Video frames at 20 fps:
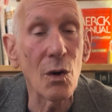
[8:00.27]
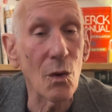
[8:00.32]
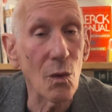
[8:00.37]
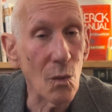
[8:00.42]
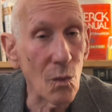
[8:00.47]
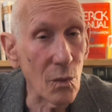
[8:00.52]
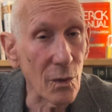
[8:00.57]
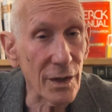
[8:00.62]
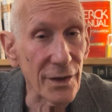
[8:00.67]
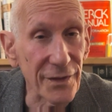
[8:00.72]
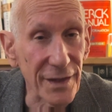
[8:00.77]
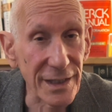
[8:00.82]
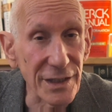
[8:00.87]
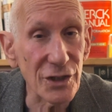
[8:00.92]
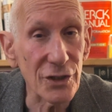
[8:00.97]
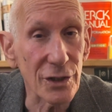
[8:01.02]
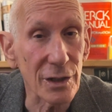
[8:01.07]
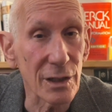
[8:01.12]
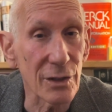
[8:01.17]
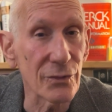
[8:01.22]
or they
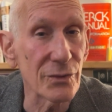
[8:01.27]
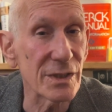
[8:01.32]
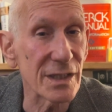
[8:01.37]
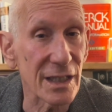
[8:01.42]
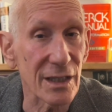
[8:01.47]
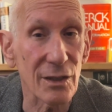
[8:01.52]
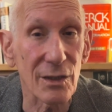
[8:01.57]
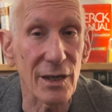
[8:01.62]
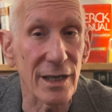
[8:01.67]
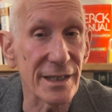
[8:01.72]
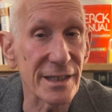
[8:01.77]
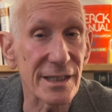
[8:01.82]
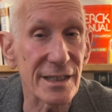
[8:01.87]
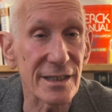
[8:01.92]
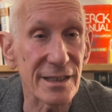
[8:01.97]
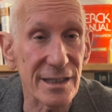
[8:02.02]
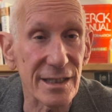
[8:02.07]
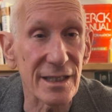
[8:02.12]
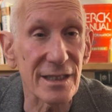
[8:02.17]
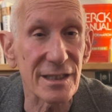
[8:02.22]
should lose their
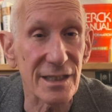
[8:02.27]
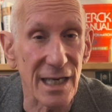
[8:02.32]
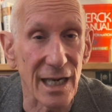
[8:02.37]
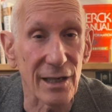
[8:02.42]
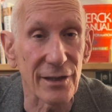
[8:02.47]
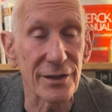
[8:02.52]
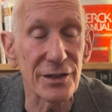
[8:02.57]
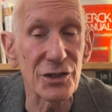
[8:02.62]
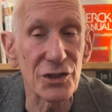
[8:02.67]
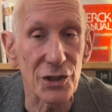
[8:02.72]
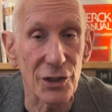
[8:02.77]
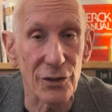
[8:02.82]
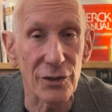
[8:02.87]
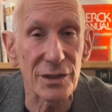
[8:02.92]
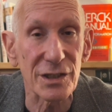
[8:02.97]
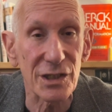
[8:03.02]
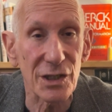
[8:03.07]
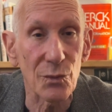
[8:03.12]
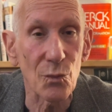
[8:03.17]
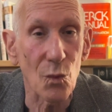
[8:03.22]
license to sell
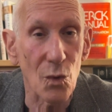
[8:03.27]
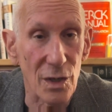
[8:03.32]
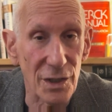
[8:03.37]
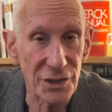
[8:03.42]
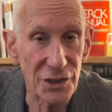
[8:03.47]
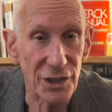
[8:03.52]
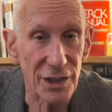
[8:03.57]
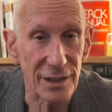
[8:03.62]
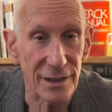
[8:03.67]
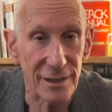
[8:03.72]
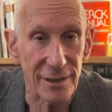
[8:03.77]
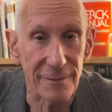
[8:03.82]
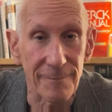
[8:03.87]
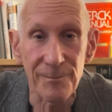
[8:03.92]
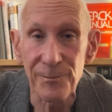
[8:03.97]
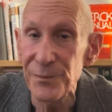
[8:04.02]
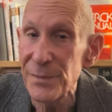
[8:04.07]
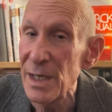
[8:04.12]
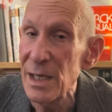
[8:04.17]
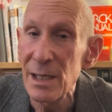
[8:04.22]
insurance in Washington.
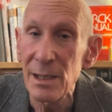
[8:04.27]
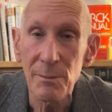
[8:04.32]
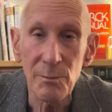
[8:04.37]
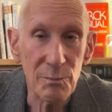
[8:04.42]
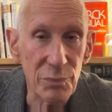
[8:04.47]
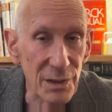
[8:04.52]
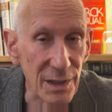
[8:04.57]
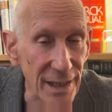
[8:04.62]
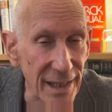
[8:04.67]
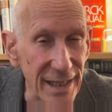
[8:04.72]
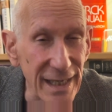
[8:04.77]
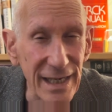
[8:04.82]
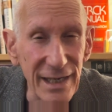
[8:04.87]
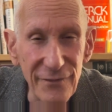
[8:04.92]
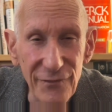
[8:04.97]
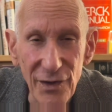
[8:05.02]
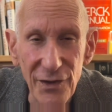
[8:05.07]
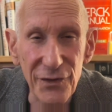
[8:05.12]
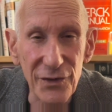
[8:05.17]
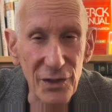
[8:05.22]
Plenty of
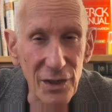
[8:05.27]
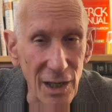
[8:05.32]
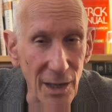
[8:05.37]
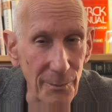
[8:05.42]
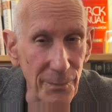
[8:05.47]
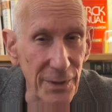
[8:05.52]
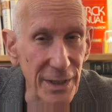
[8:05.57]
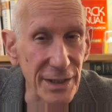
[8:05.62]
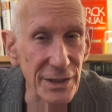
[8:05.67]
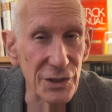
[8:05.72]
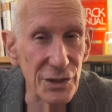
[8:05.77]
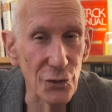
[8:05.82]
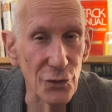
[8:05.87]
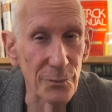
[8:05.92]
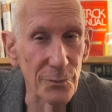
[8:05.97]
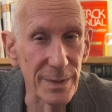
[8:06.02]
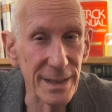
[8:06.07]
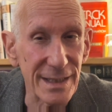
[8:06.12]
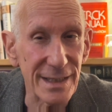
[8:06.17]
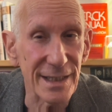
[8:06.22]
other companies do
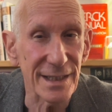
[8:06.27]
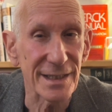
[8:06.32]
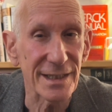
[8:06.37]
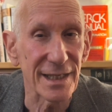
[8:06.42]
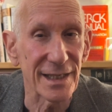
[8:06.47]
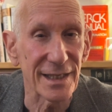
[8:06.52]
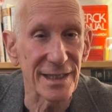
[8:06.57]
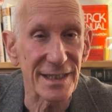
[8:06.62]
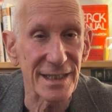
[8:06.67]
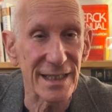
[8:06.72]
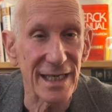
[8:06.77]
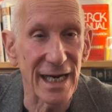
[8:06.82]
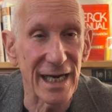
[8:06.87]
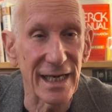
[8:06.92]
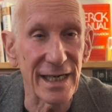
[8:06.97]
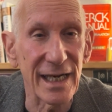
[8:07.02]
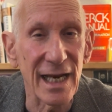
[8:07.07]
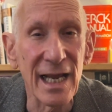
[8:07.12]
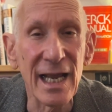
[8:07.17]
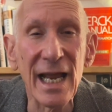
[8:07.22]
business in the
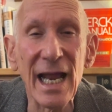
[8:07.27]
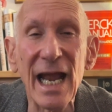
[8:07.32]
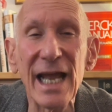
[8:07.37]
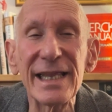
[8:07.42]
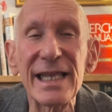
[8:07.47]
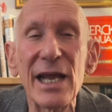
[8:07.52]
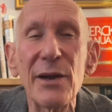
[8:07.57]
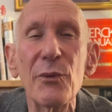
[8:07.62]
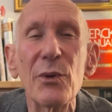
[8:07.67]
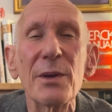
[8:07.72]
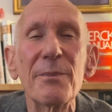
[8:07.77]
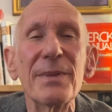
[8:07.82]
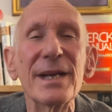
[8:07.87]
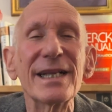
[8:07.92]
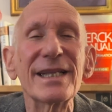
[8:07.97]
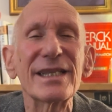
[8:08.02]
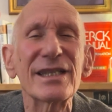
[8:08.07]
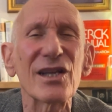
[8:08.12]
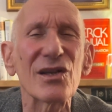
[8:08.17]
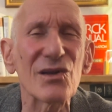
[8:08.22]
state, and they would be
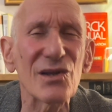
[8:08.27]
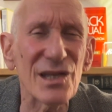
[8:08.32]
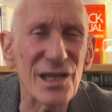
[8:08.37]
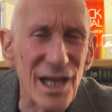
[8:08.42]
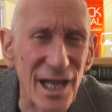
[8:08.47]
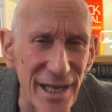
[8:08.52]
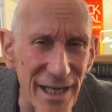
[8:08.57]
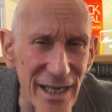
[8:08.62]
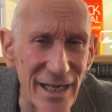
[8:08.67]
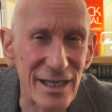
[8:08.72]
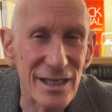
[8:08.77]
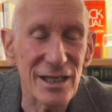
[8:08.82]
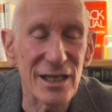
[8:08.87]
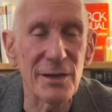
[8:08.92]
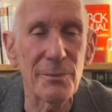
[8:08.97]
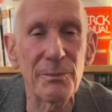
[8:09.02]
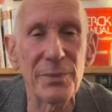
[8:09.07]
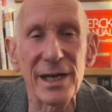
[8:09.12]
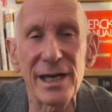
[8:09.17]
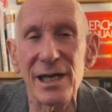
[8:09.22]
delighted to
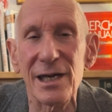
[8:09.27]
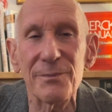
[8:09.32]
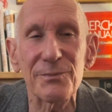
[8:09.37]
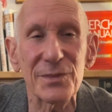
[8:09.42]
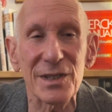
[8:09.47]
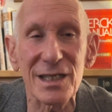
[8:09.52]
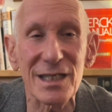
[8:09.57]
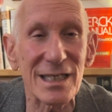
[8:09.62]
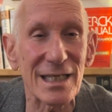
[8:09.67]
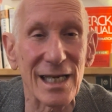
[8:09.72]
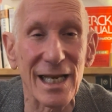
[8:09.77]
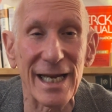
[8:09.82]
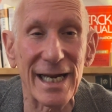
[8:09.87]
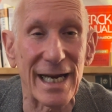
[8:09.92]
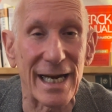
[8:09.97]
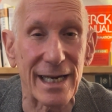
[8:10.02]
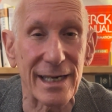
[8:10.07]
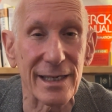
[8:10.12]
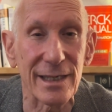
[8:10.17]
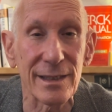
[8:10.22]
pick up the
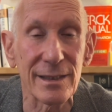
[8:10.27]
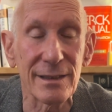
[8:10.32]
slack.